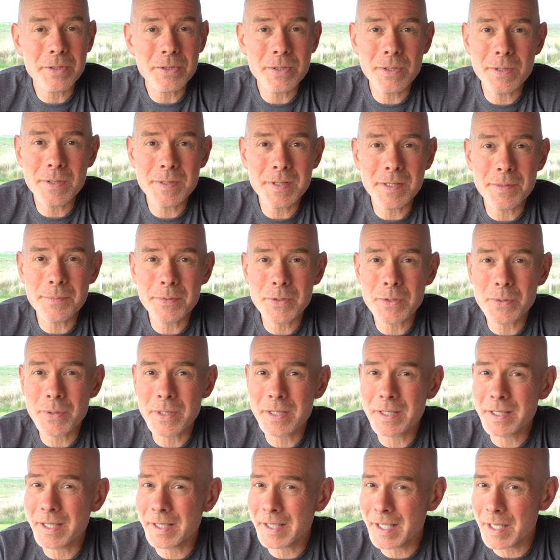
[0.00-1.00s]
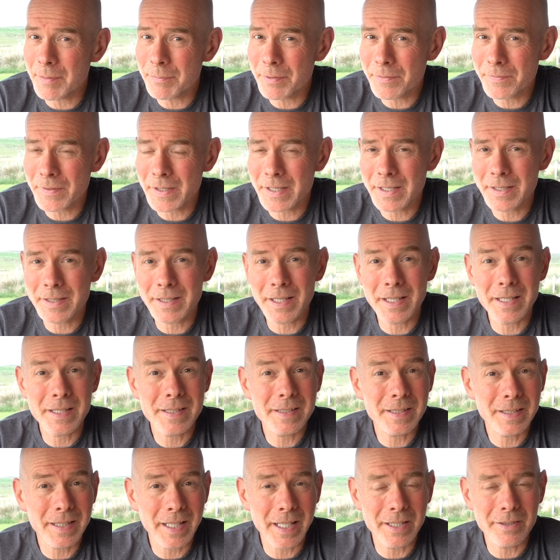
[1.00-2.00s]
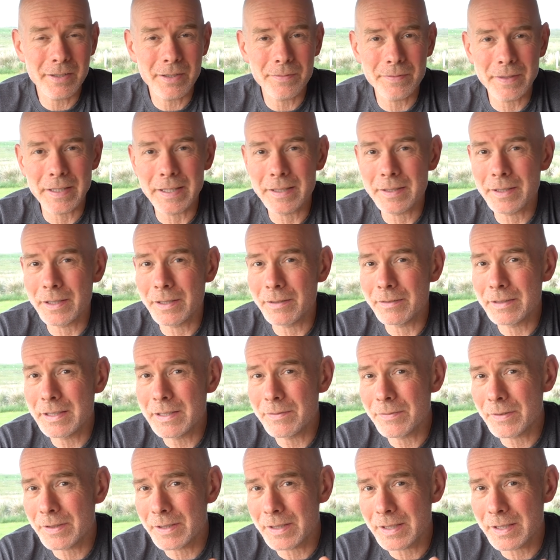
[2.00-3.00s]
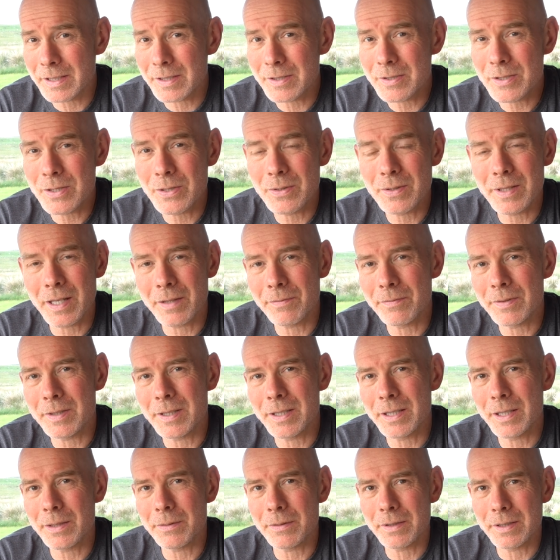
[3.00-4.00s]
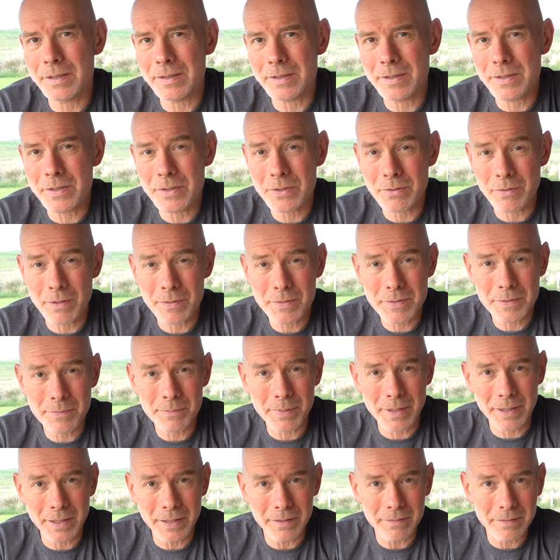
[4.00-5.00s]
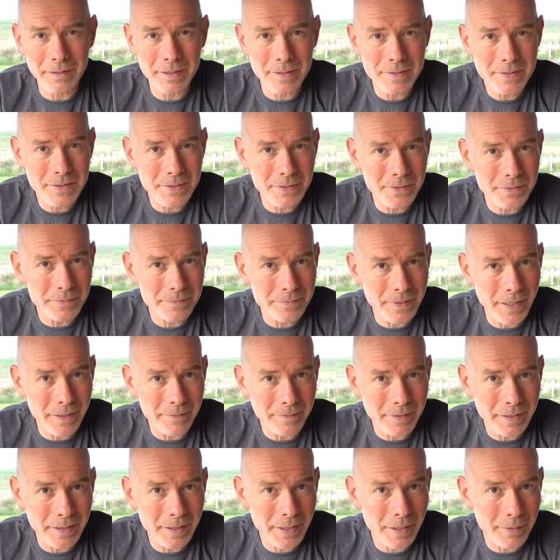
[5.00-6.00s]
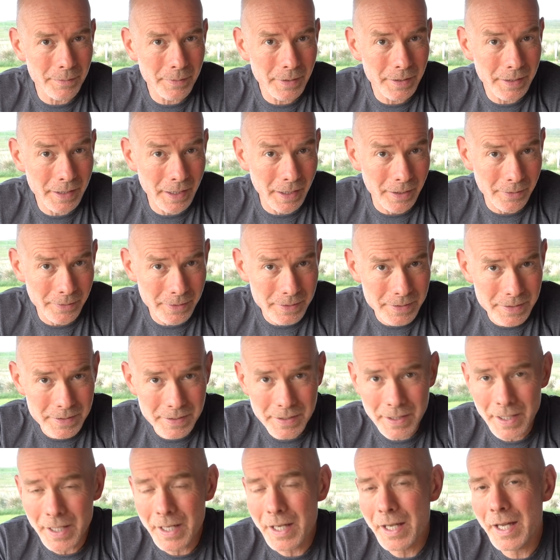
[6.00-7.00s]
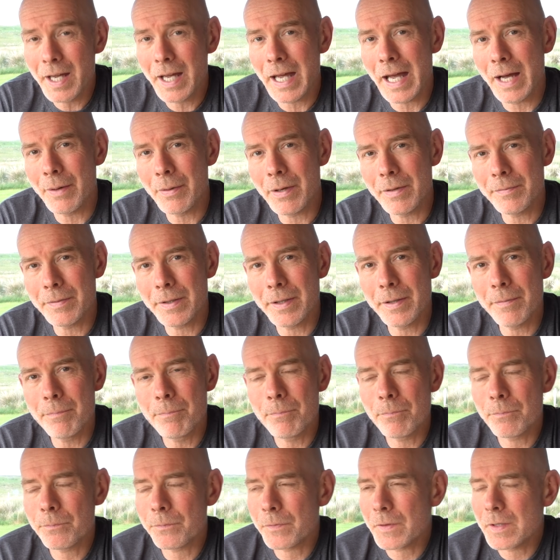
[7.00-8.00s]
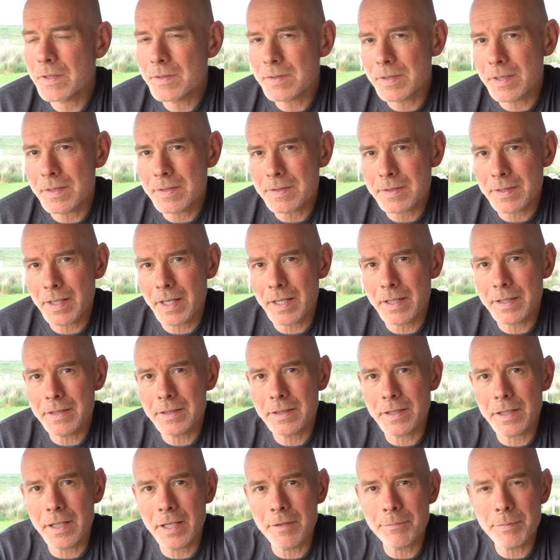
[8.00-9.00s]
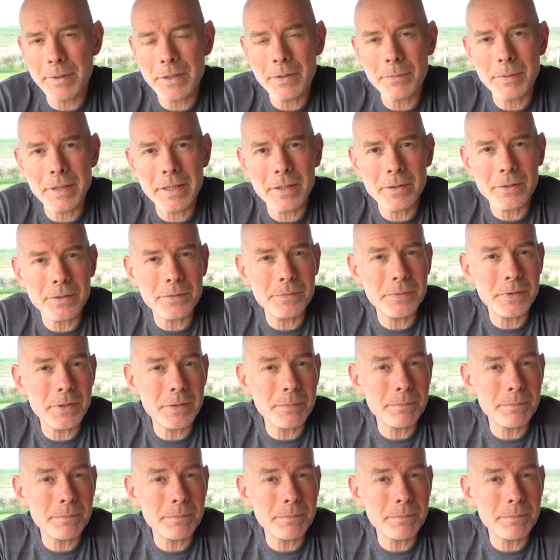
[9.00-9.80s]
choosing between a campervan and a caravan. I'll leave a link to that video in the description below. It's still very current. However, since then I've been away on a few